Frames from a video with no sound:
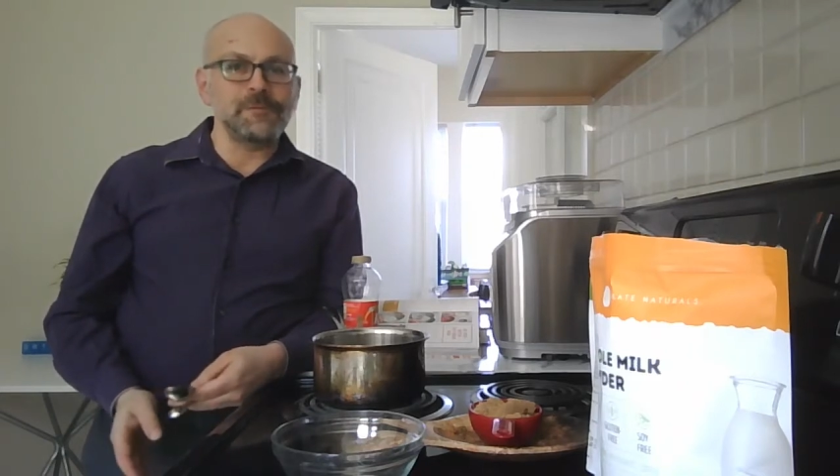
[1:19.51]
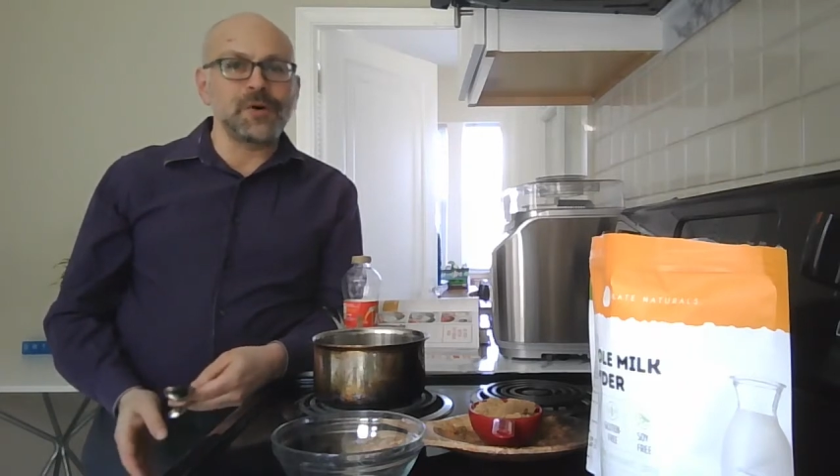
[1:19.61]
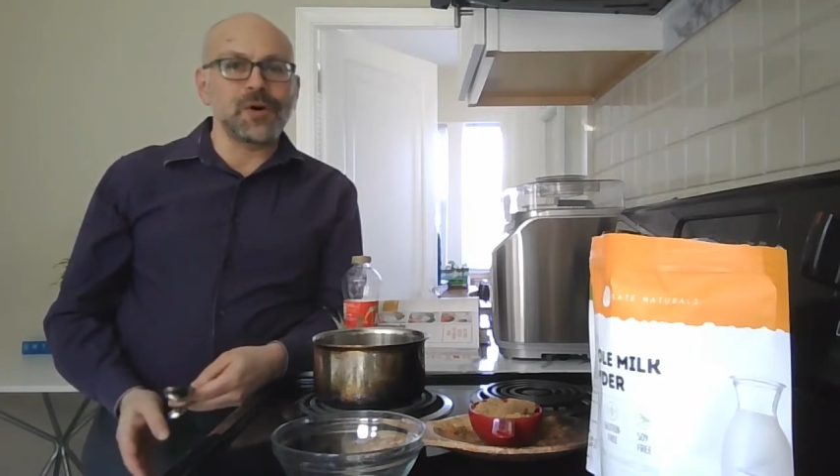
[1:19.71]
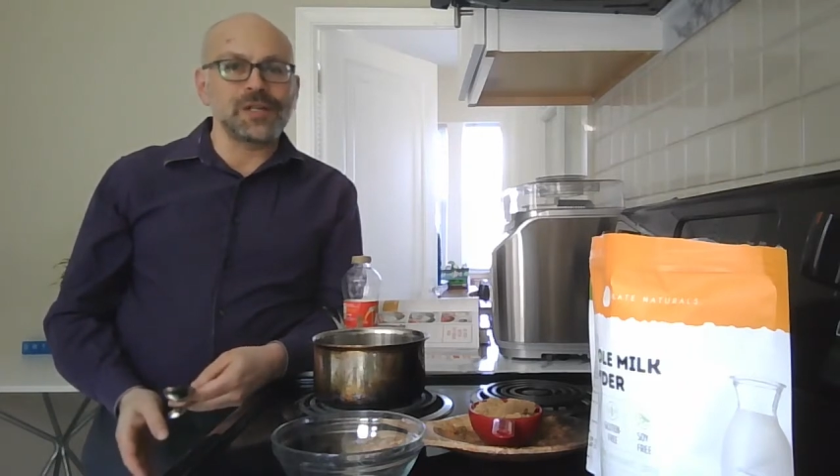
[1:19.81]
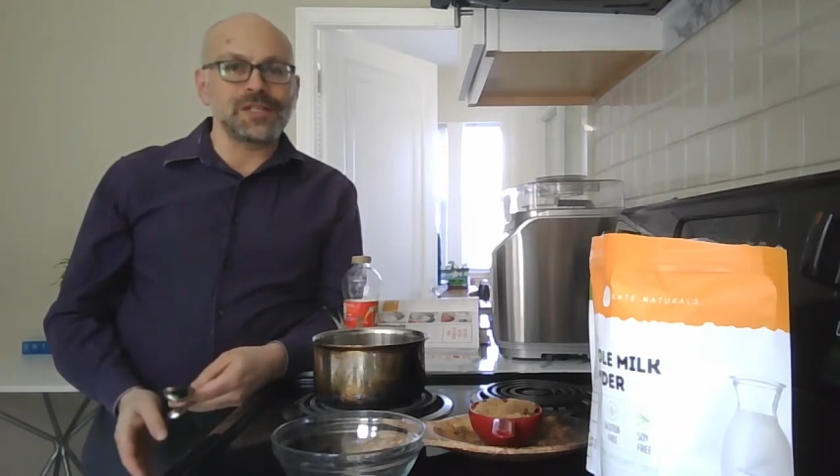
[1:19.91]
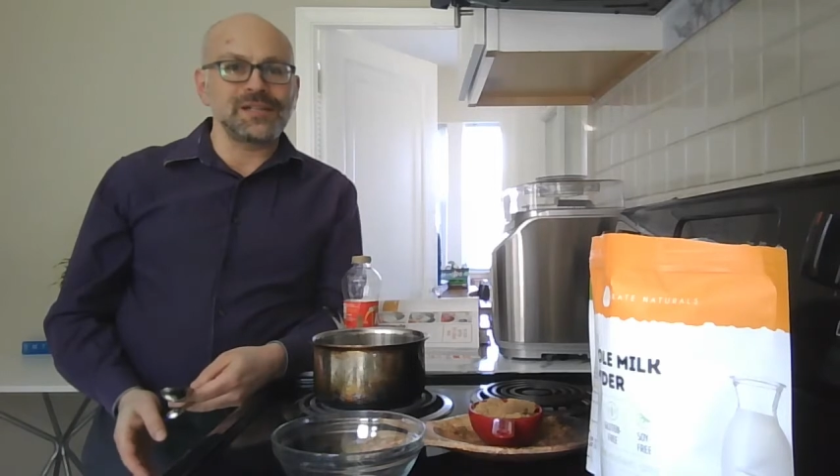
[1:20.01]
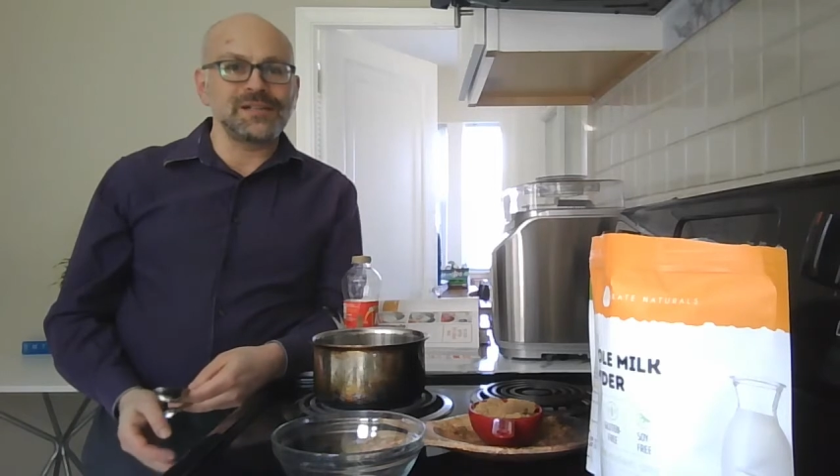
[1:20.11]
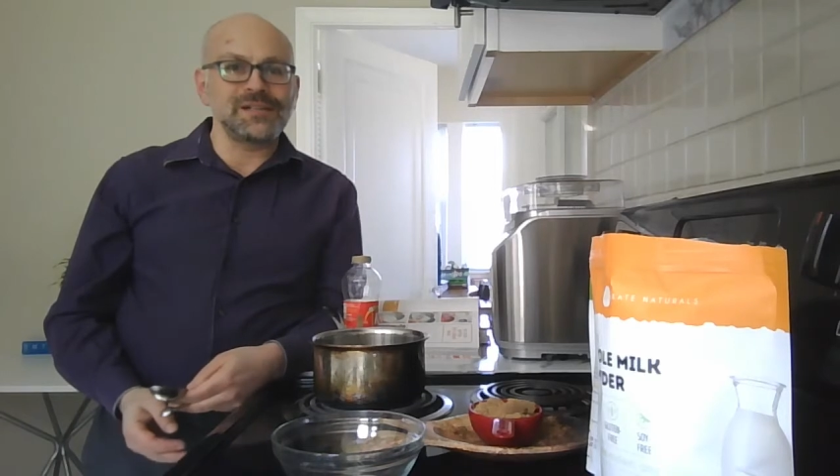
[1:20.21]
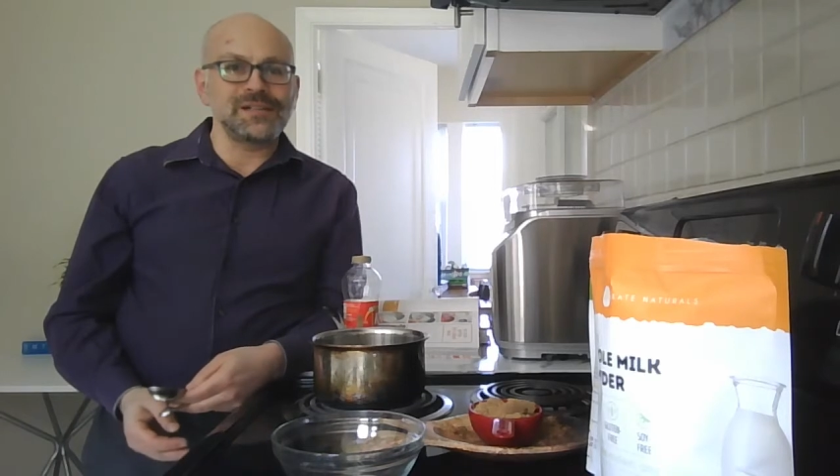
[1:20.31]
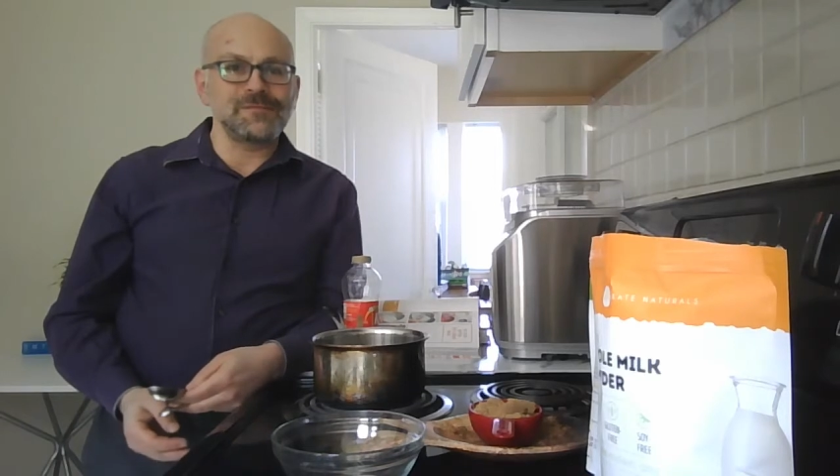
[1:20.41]
bars,
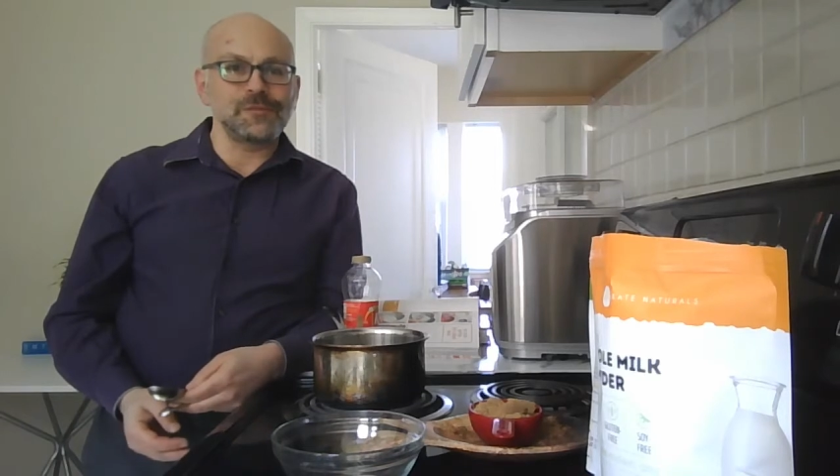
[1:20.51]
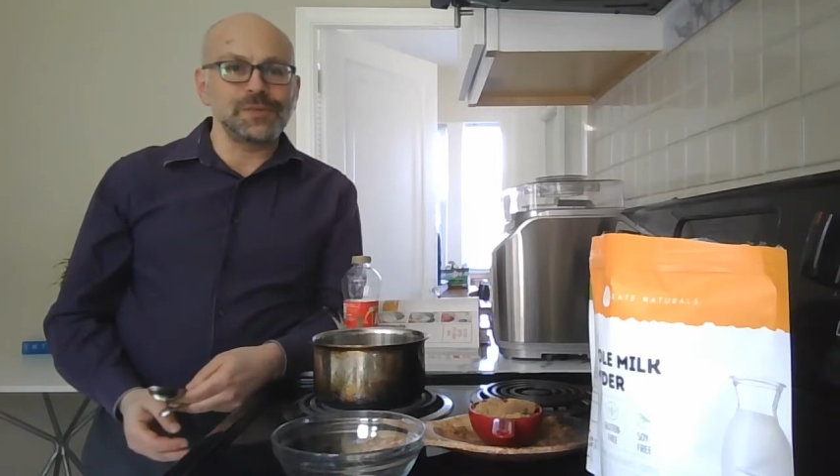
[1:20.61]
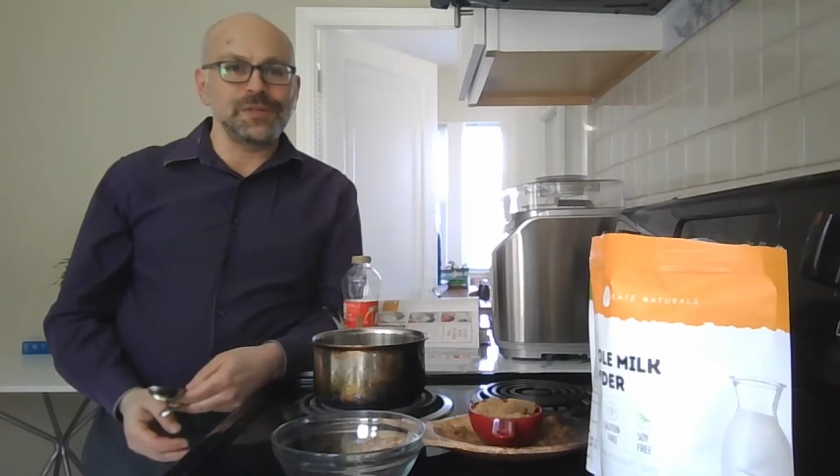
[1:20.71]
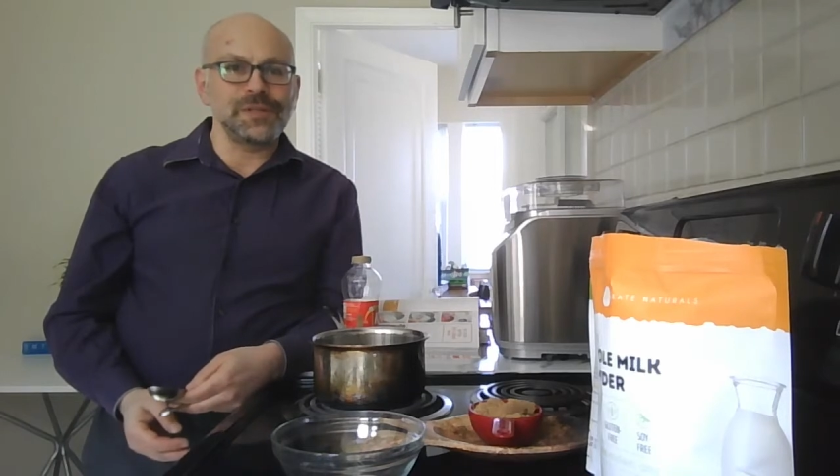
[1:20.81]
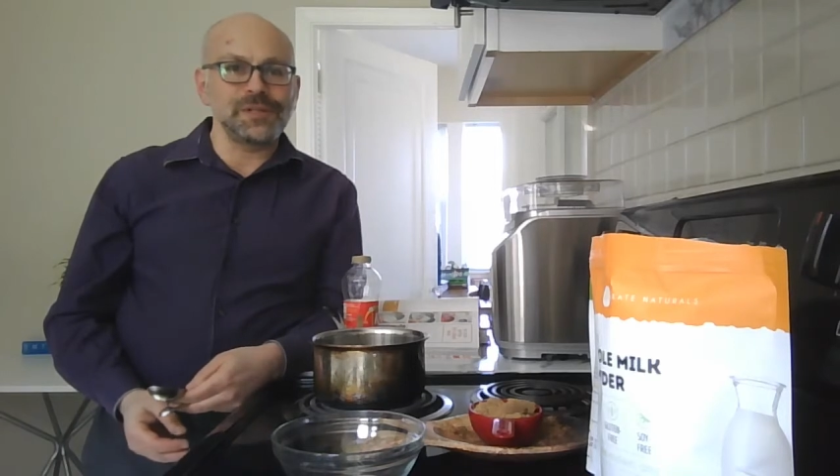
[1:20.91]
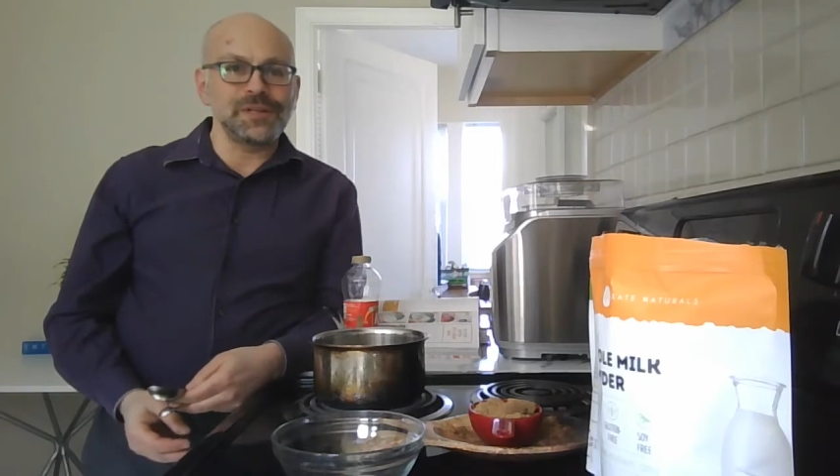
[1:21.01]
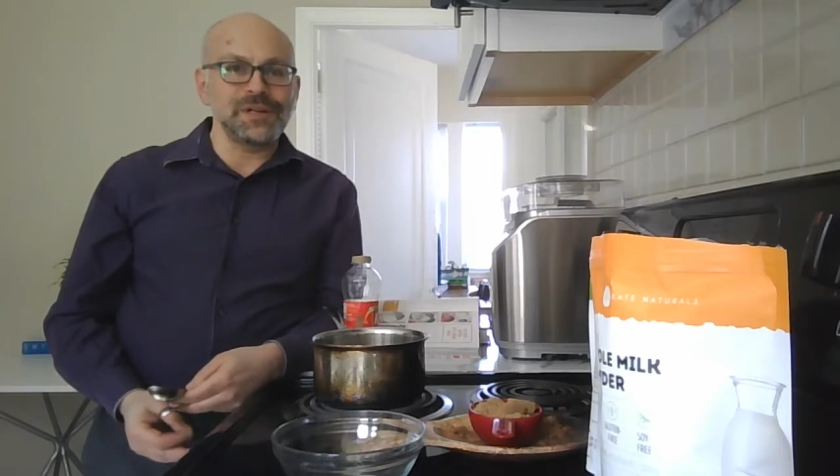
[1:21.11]
and it would be